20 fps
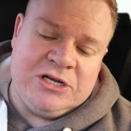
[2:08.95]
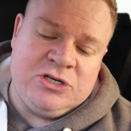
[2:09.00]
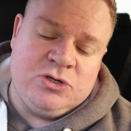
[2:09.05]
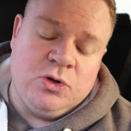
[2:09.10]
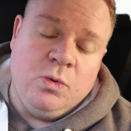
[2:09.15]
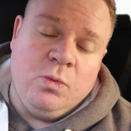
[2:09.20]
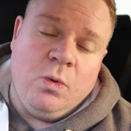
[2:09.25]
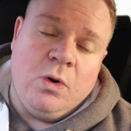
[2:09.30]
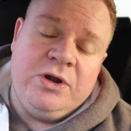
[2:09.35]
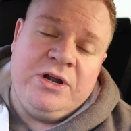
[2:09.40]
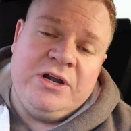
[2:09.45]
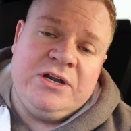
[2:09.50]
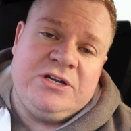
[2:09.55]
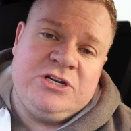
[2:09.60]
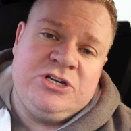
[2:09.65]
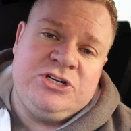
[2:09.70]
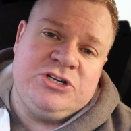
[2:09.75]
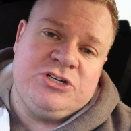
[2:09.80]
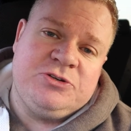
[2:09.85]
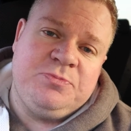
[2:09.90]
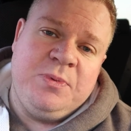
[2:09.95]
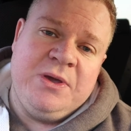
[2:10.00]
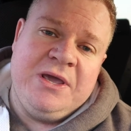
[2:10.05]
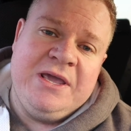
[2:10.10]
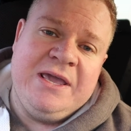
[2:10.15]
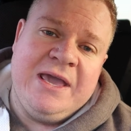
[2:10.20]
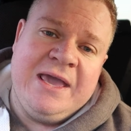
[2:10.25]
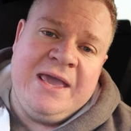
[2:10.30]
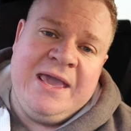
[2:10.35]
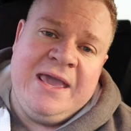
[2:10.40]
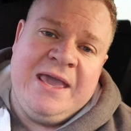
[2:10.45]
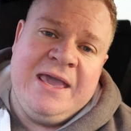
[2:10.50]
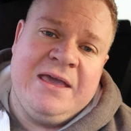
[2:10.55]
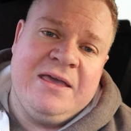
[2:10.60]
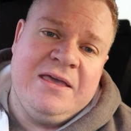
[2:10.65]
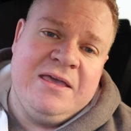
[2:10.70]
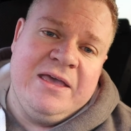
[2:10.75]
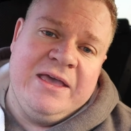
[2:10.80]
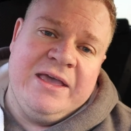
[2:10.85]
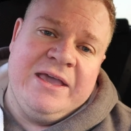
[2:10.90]
I don't want it to just be a,
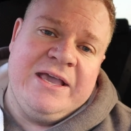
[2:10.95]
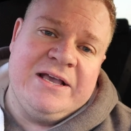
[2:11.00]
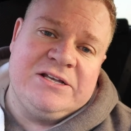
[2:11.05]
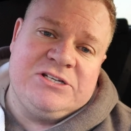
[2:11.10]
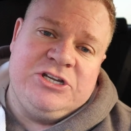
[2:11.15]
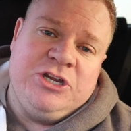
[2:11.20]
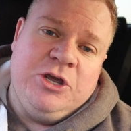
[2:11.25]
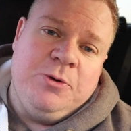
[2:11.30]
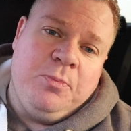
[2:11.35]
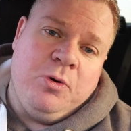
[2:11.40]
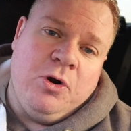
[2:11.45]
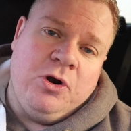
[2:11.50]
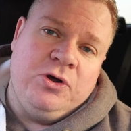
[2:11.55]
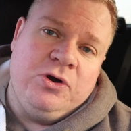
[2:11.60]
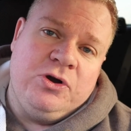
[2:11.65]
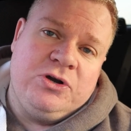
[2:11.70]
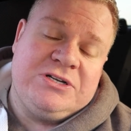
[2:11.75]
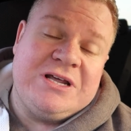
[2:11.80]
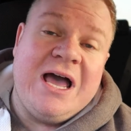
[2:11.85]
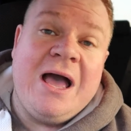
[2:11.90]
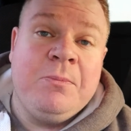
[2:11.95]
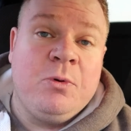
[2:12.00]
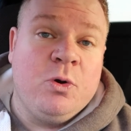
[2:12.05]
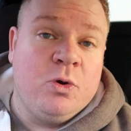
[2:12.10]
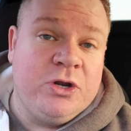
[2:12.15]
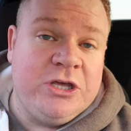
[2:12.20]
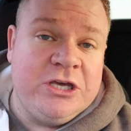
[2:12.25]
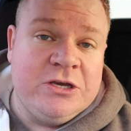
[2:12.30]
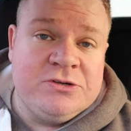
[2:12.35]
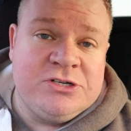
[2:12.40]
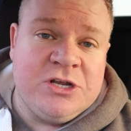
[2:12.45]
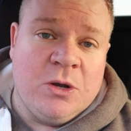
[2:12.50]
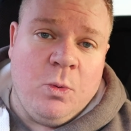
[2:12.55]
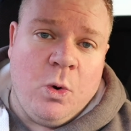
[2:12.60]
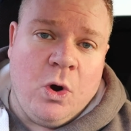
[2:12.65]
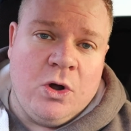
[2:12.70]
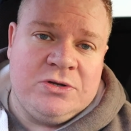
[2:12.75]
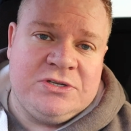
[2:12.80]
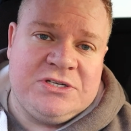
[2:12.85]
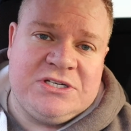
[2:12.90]
here's a new product, I'm going to use it
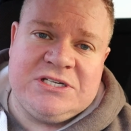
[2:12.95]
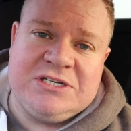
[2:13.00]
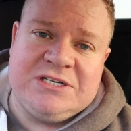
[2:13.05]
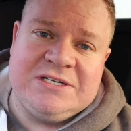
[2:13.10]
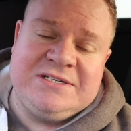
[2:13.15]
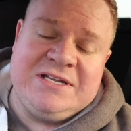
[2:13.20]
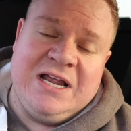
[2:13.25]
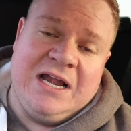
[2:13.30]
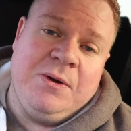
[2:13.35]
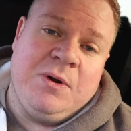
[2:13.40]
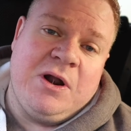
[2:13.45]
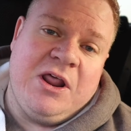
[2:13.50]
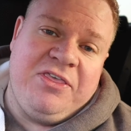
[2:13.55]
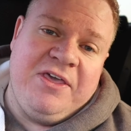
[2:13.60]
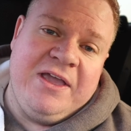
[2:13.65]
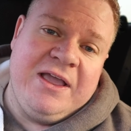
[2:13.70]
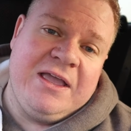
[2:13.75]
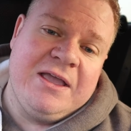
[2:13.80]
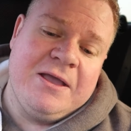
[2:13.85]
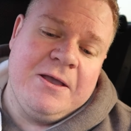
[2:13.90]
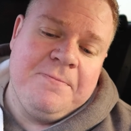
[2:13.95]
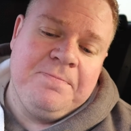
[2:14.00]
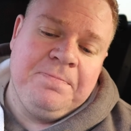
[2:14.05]
once, tell you what I think,